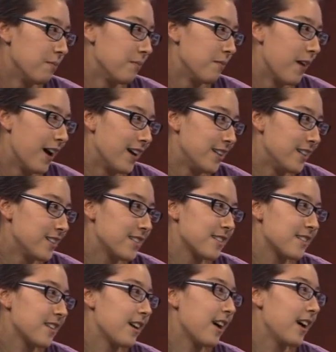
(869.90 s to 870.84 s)
I
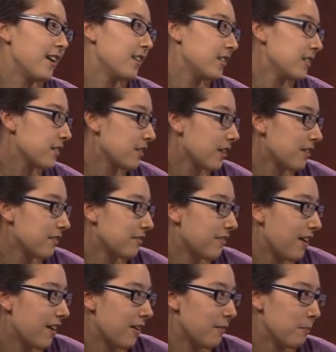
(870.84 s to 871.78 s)
just love
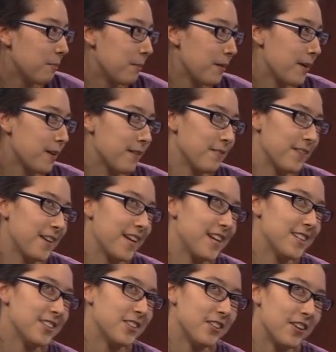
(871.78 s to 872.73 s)
being on
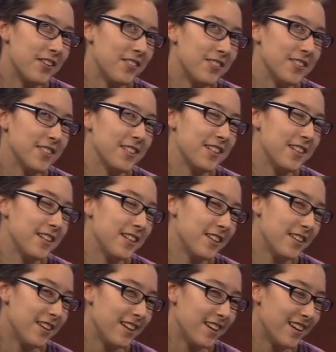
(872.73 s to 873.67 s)
vacation, obviously,
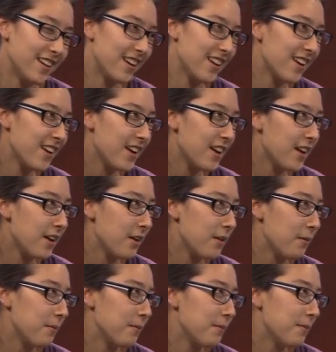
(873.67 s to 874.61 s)
and like
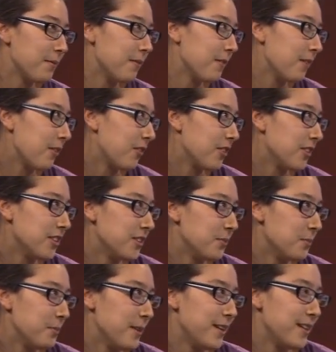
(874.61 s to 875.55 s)
going to
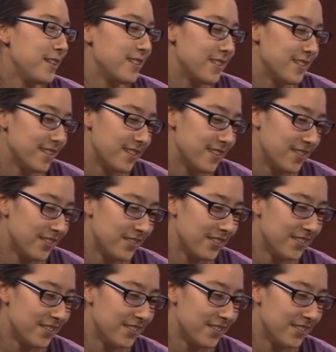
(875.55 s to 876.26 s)
the beach, and